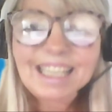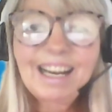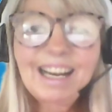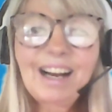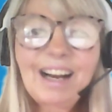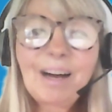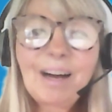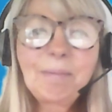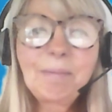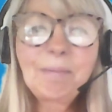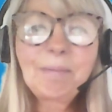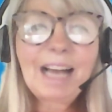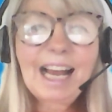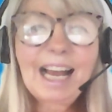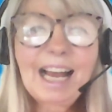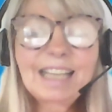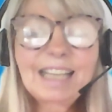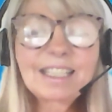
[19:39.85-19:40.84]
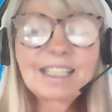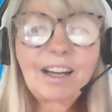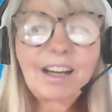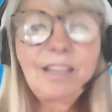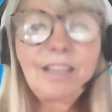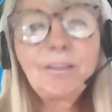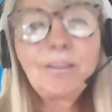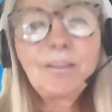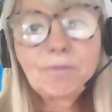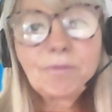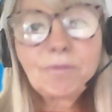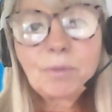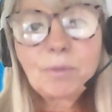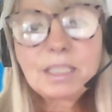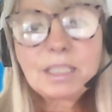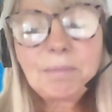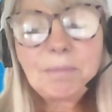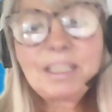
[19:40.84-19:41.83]
And I look forward
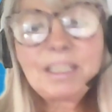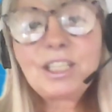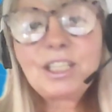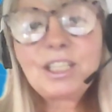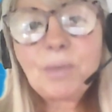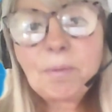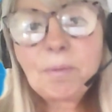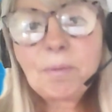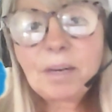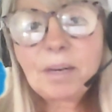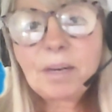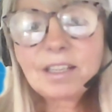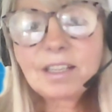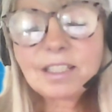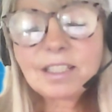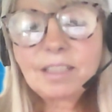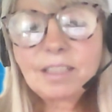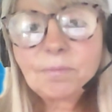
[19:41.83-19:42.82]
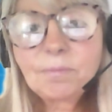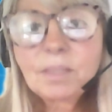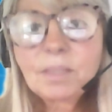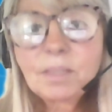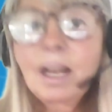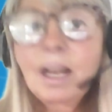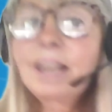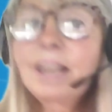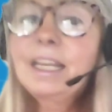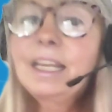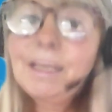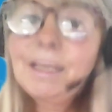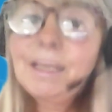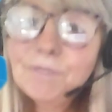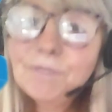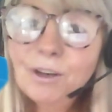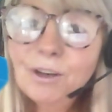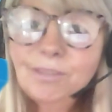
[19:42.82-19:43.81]
to meeting you in person. And
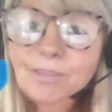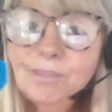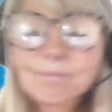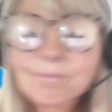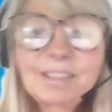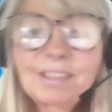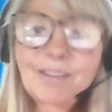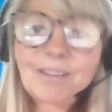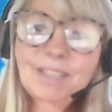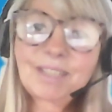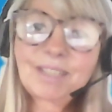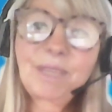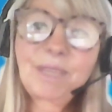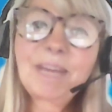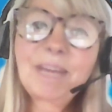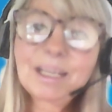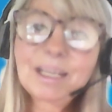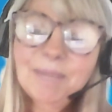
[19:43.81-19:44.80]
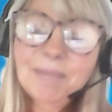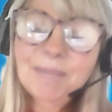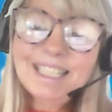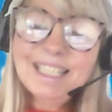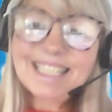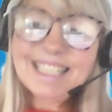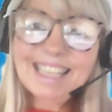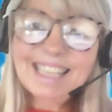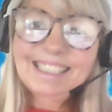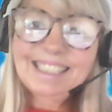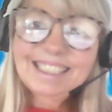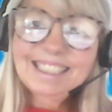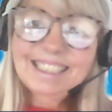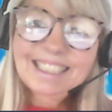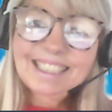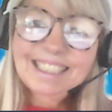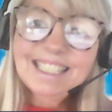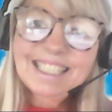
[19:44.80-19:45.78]
if not, I'll see you next Wednesday.
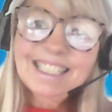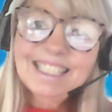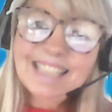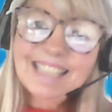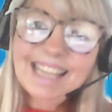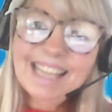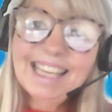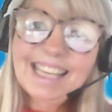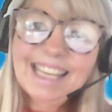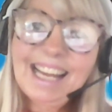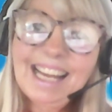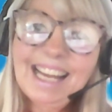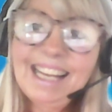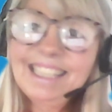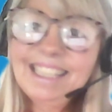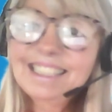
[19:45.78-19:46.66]
Take care.